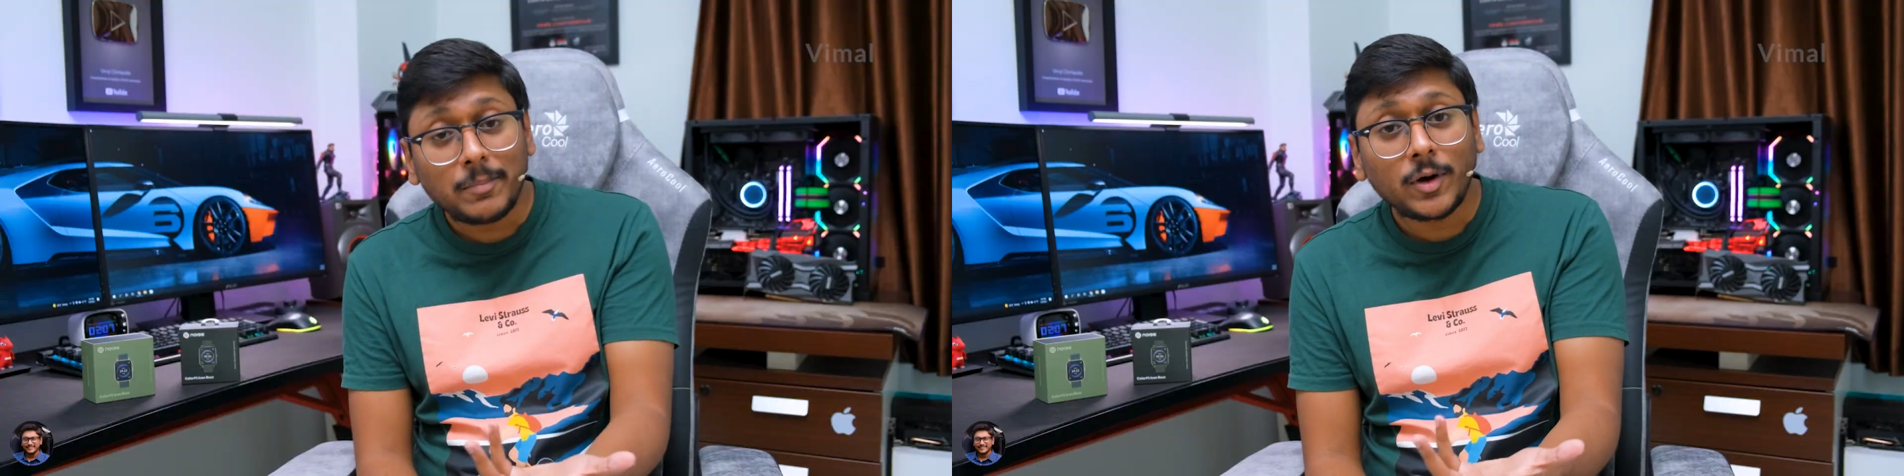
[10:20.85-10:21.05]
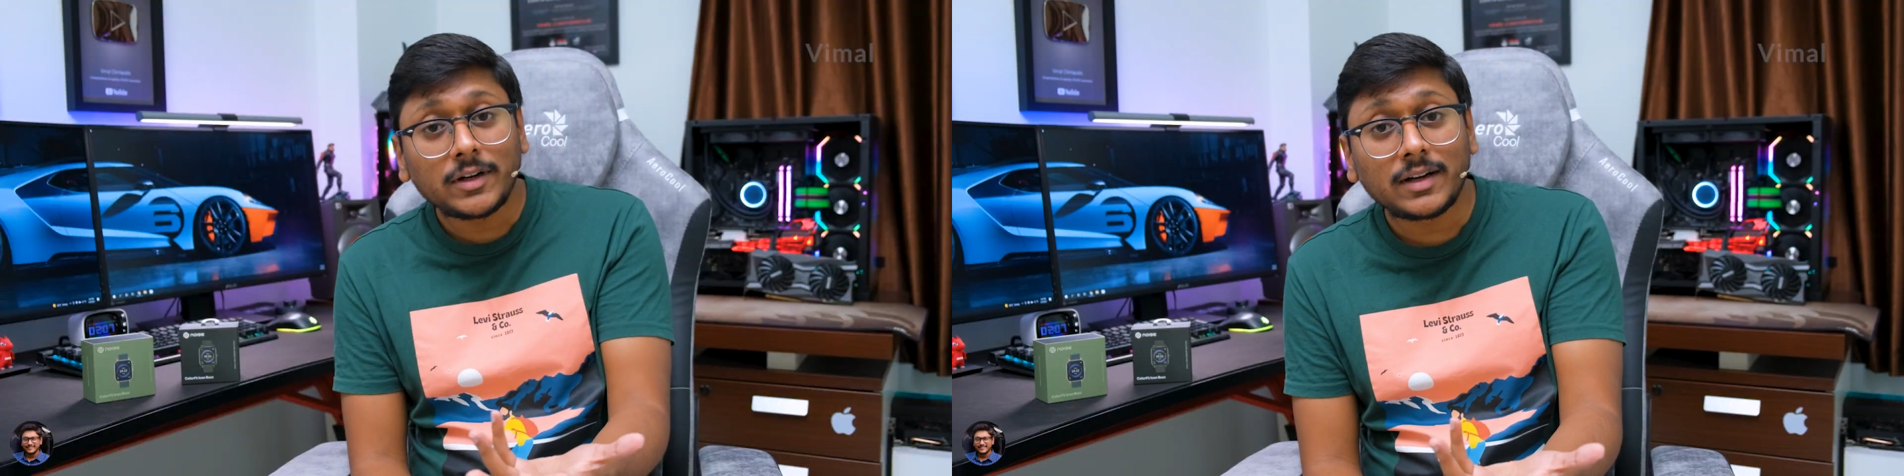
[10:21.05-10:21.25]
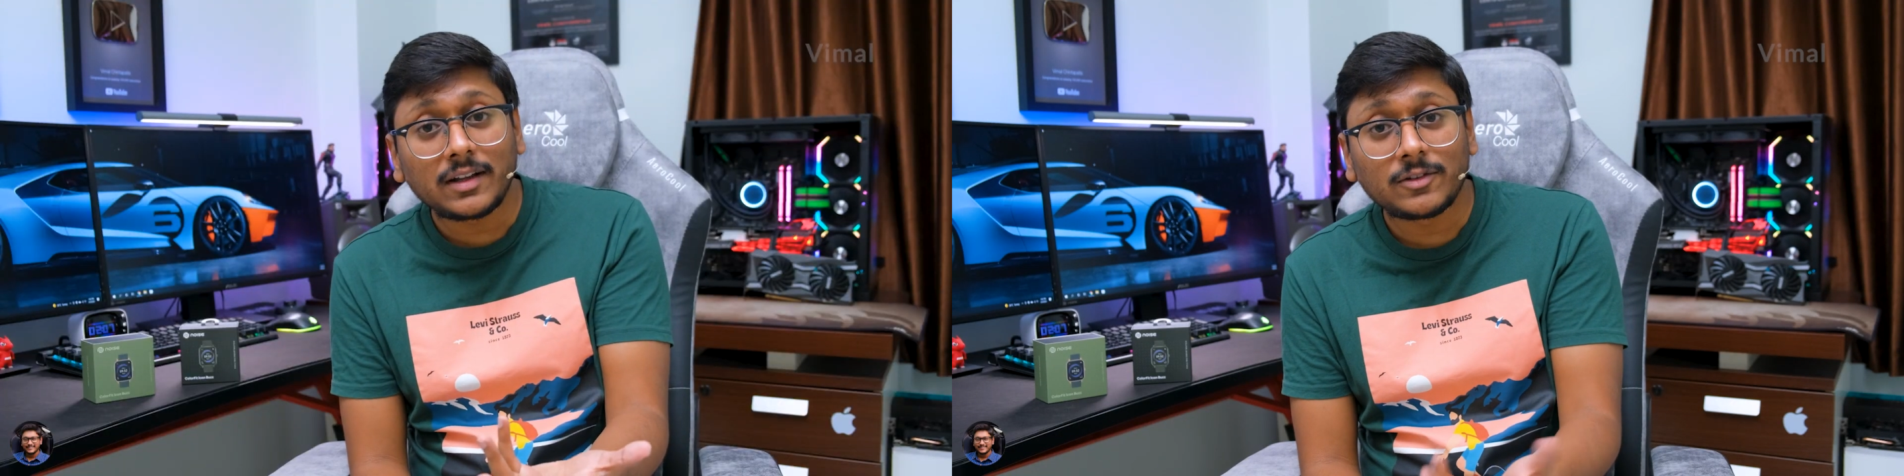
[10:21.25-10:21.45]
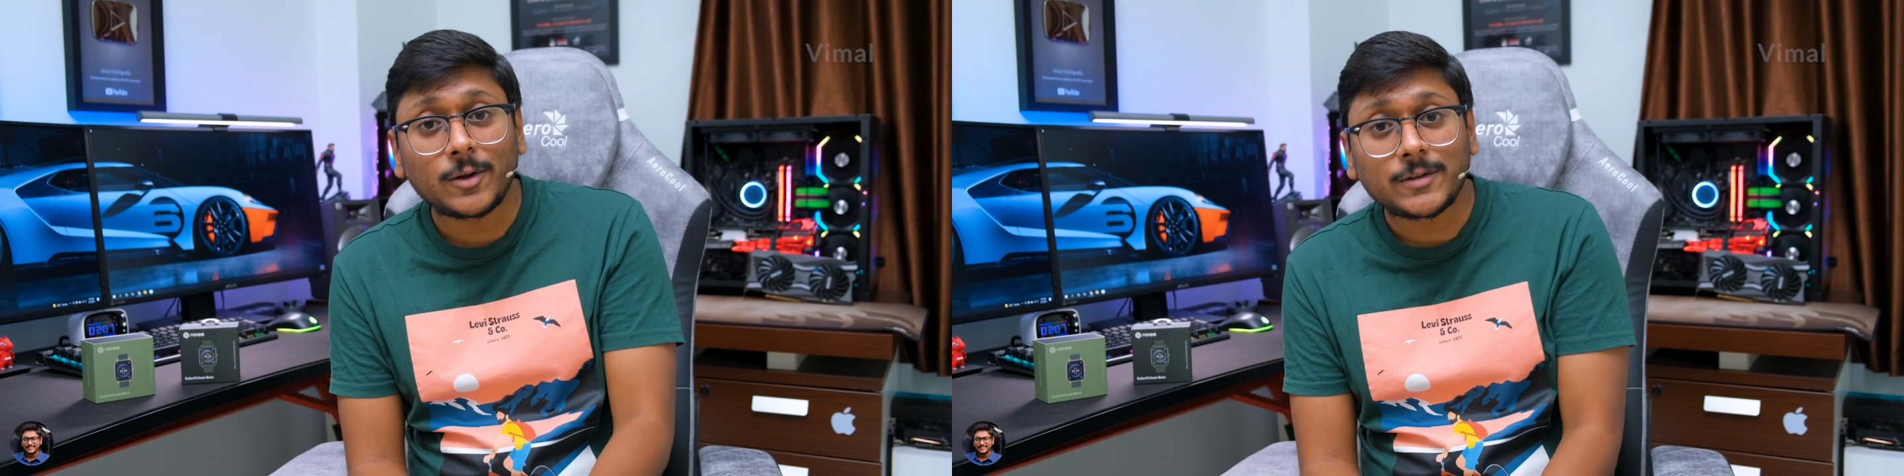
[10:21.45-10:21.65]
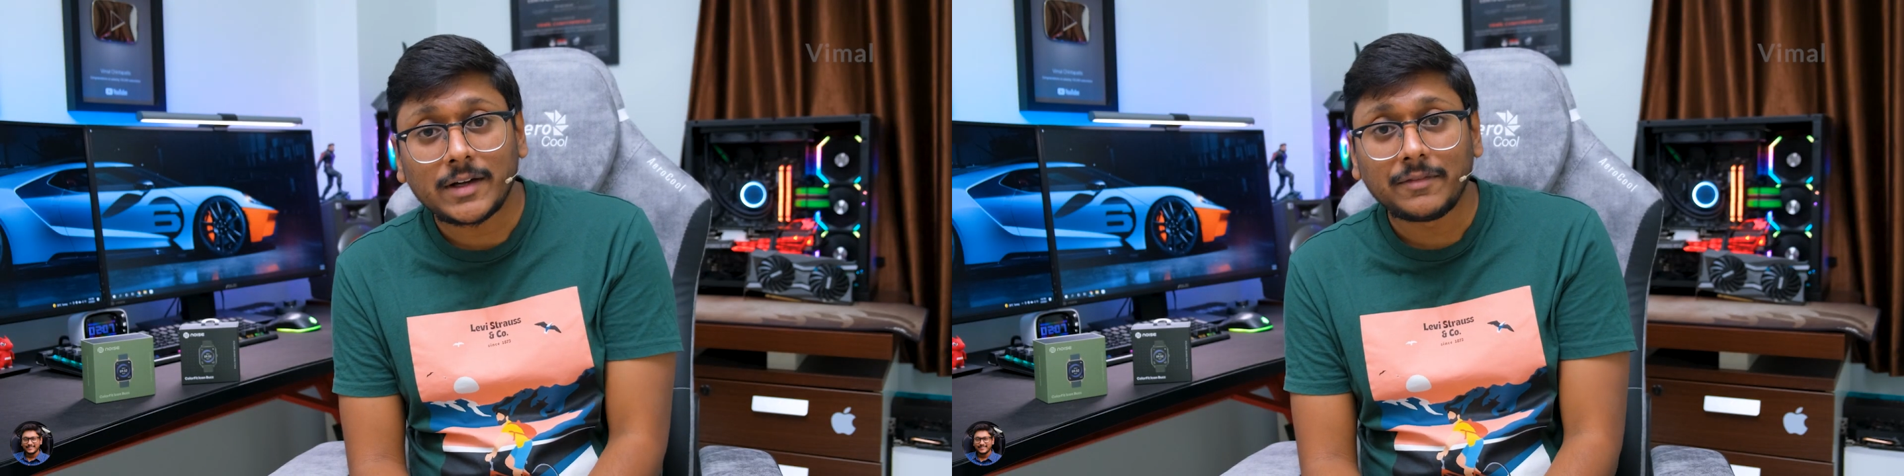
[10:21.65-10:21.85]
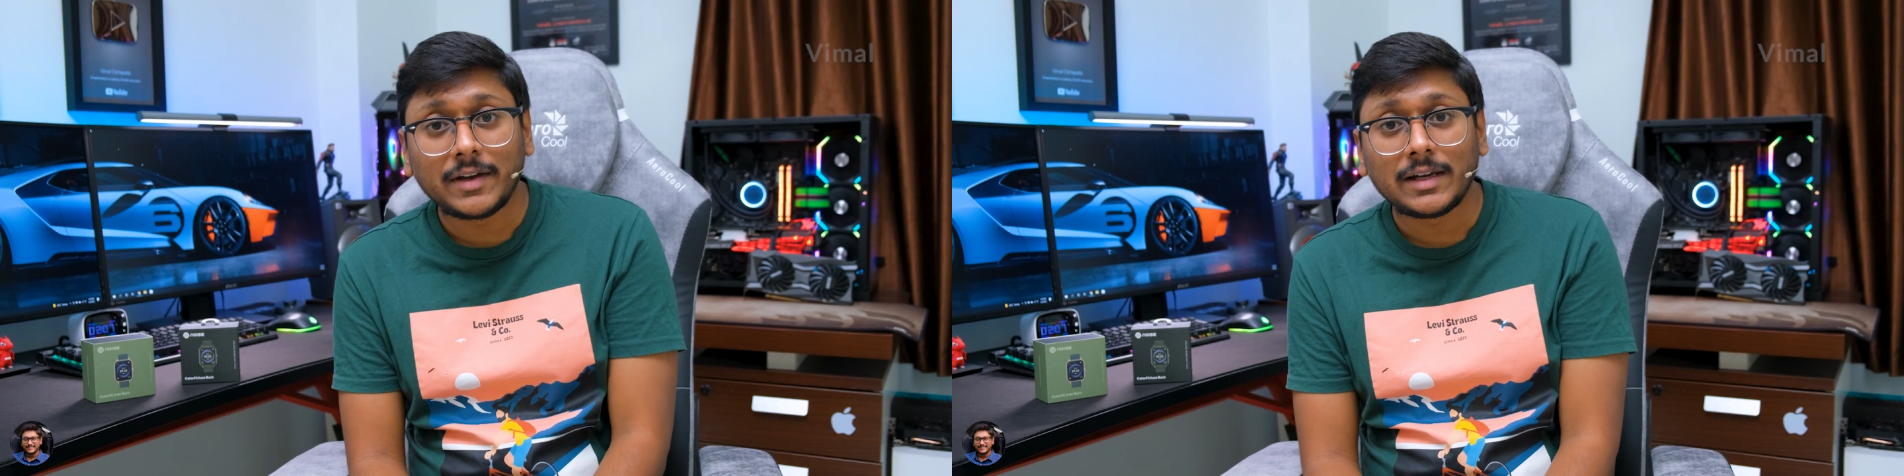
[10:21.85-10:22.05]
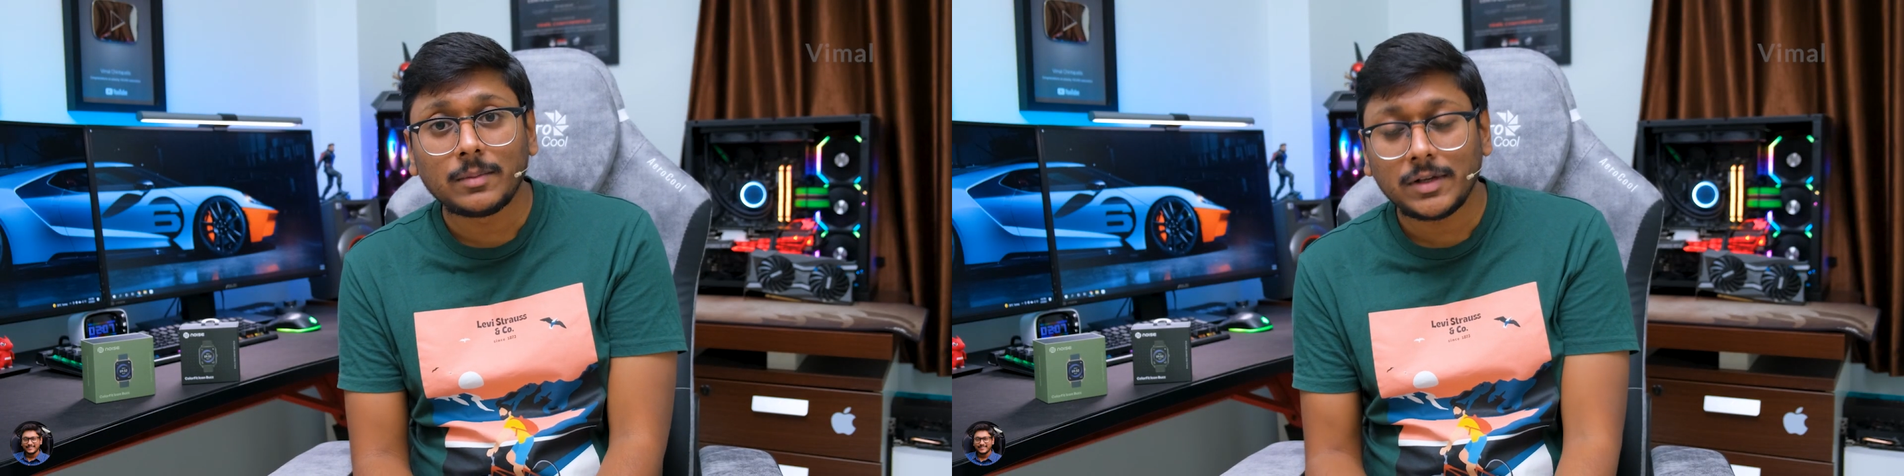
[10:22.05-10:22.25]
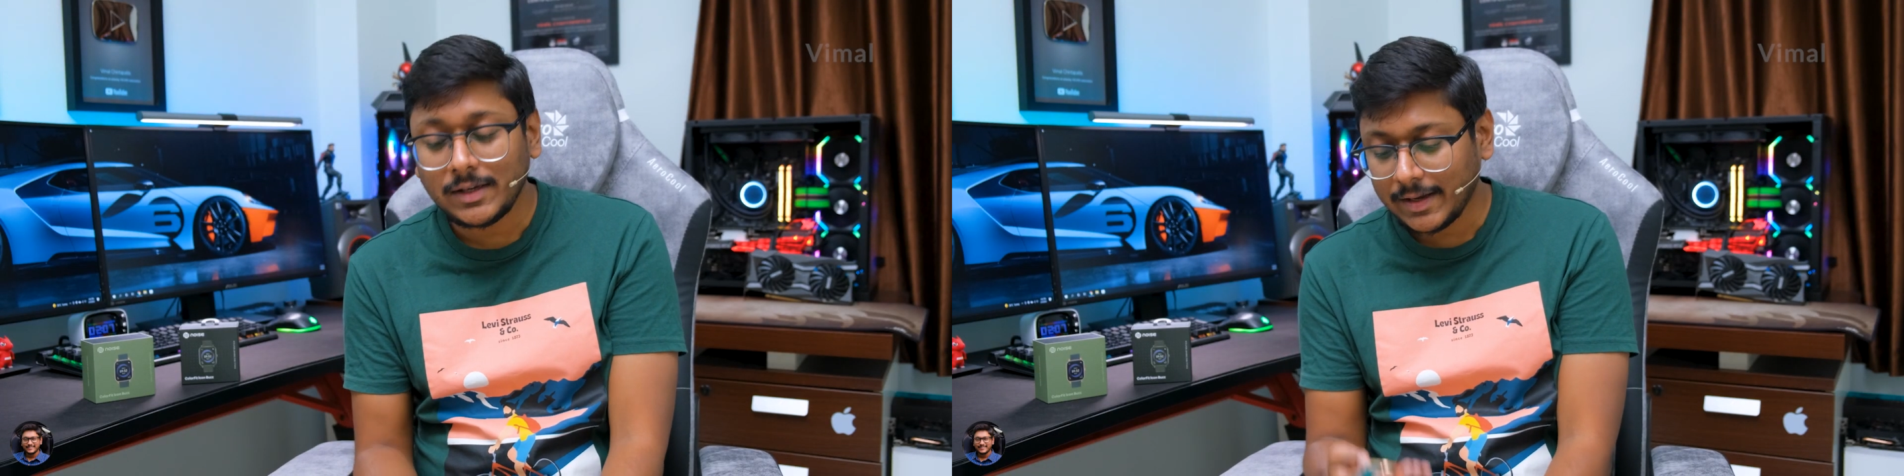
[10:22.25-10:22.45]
monitoring is also available,